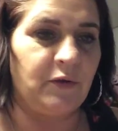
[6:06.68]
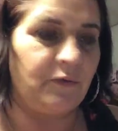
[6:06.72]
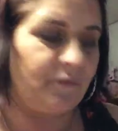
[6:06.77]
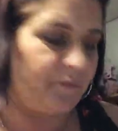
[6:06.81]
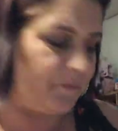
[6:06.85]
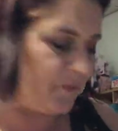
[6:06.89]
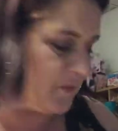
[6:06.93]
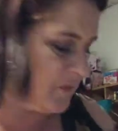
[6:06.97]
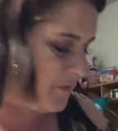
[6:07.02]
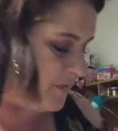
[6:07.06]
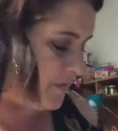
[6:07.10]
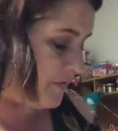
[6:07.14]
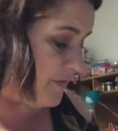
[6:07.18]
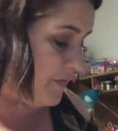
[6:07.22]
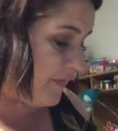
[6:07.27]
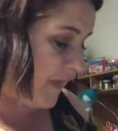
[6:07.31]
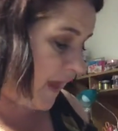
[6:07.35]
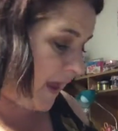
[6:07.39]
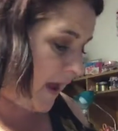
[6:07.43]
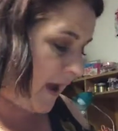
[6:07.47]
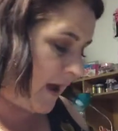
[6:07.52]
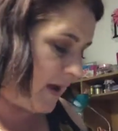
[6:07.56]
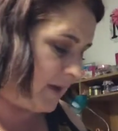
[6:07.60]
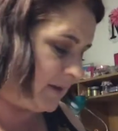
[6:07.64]
you for
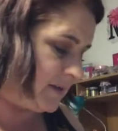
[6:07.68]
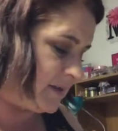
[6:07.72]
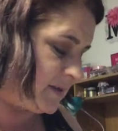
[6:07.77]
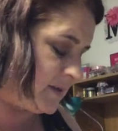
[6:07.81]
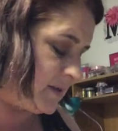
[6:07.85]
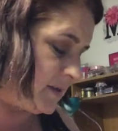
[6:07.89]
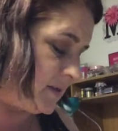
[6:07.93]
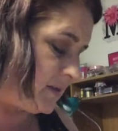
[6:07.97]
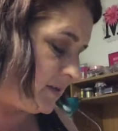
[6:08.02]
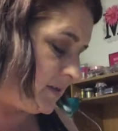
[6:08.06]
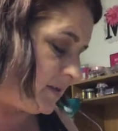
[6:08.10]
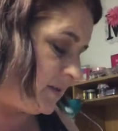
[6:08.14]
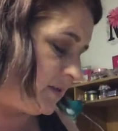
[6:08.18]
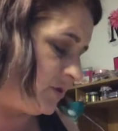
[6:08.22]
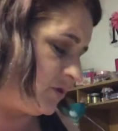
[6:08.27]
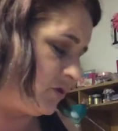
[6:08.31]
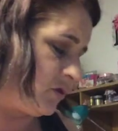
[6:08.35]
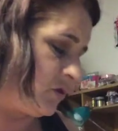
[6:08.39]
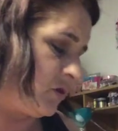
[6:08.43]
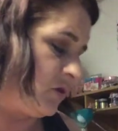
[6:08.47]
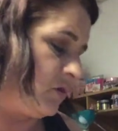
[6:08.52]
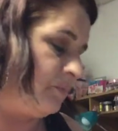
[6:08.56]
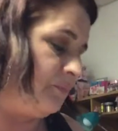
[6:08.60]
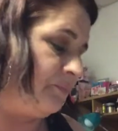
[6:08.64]
that. These
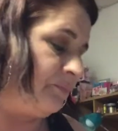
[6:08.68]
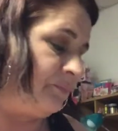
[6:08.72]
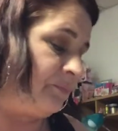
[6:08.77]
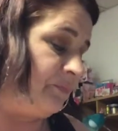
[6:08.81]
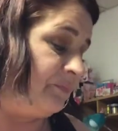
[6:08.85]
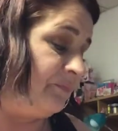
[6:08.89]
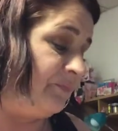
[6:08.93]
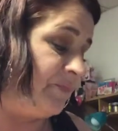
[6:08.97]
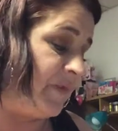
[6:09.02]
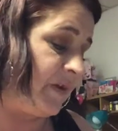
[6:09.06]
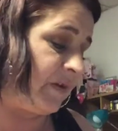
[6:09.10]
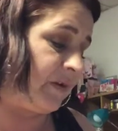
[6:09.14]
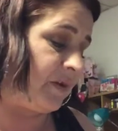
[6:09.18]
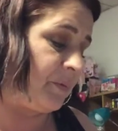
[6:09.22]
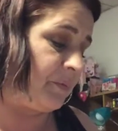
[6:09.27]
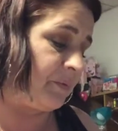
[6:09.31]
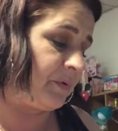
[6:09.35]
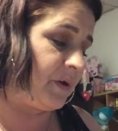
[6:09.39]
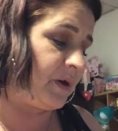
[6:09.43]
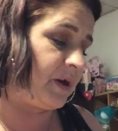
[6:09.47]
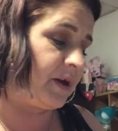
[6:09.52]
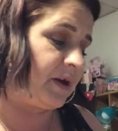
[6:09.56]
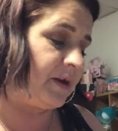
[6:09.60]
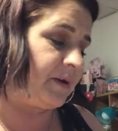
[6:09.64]
are very
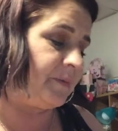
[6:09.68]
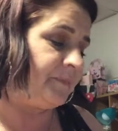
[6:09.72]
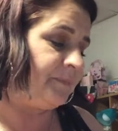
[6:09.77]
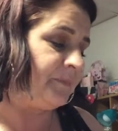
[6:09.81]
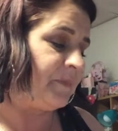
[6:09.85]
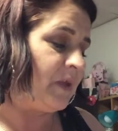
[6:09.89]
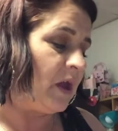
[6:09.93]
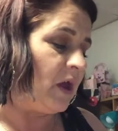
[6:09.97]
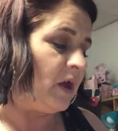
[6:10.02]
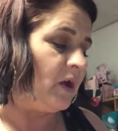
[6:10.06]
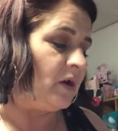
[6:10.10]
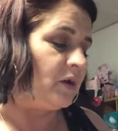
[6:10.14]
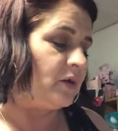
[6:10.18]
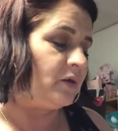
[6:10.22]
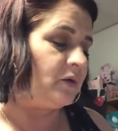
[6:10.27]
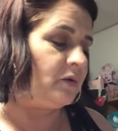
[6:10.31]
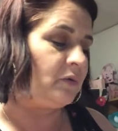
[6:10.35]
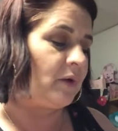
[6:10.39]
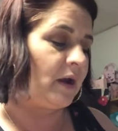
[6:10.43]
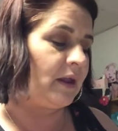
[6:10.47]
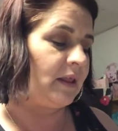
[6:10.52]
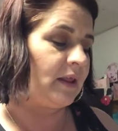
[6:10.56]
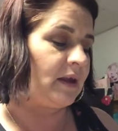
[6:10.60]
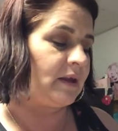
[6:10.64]
pretty.
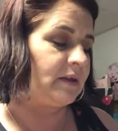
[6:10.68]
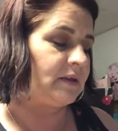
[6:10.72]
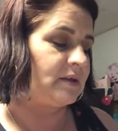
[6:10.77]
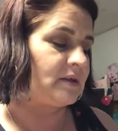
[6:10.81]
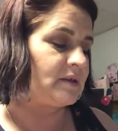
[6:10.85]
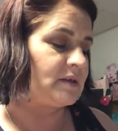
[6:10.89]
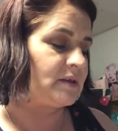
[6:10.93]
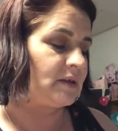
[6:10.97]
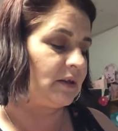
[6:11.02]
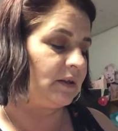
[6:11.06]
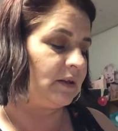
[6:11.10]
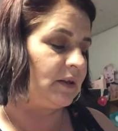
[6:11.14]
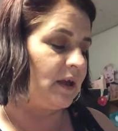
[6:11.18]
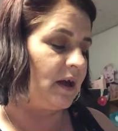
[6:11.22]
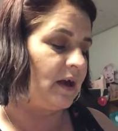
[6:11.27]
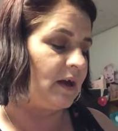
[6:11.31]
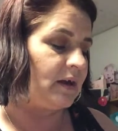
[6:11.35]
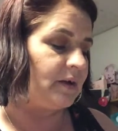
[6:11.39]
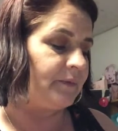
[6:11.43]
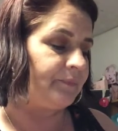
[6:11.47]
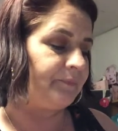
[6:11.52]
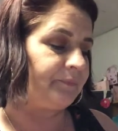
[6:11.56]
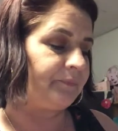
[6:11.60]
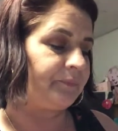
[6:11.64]
Ooh, I like this a
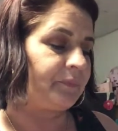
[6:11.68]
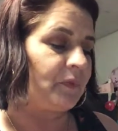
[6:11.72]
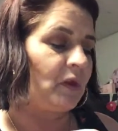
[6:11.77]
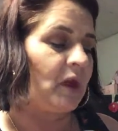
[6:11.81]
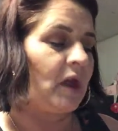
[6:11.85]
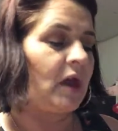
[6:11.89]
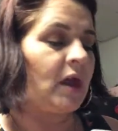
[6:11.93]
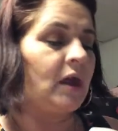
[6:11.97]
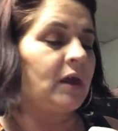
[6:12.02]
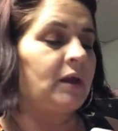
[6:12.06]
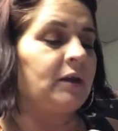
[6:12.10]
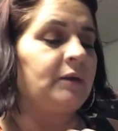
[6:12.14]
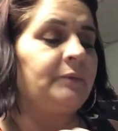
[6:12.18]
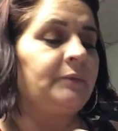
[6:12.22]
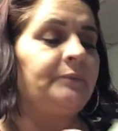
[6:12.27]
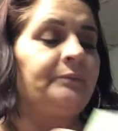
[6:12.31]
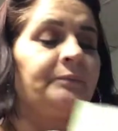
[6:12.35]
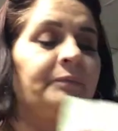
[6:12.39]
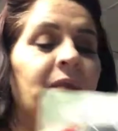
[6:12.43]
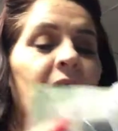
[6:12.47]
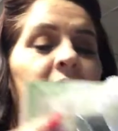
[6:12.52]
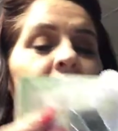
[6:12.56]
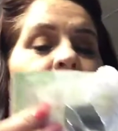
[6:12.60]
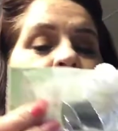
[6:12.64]
lot. Okay.
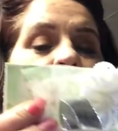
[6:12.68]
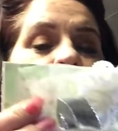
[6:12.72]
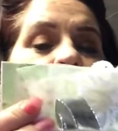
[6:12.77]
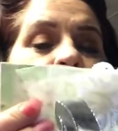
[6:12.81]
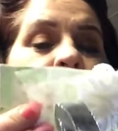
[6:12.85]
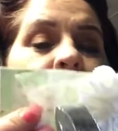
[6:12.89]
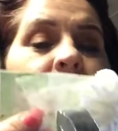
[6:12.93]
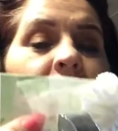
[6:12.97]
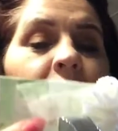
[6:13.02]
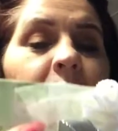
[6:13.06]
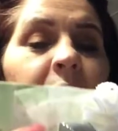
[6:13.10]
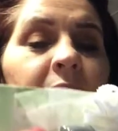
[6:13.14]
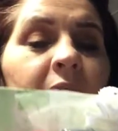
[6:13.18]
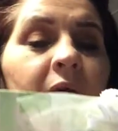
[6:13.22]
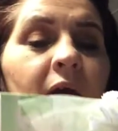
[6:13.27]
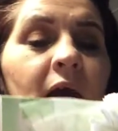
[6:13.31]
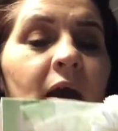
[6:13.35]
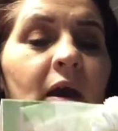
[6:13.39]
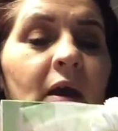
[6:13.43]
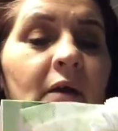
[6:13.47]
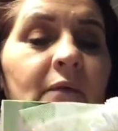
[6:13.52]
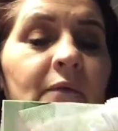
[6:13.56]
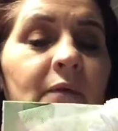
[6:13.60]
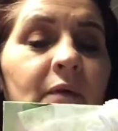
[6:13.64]
Then we
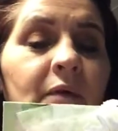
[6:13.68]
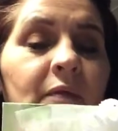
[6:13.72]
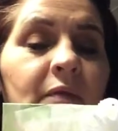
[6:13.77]
have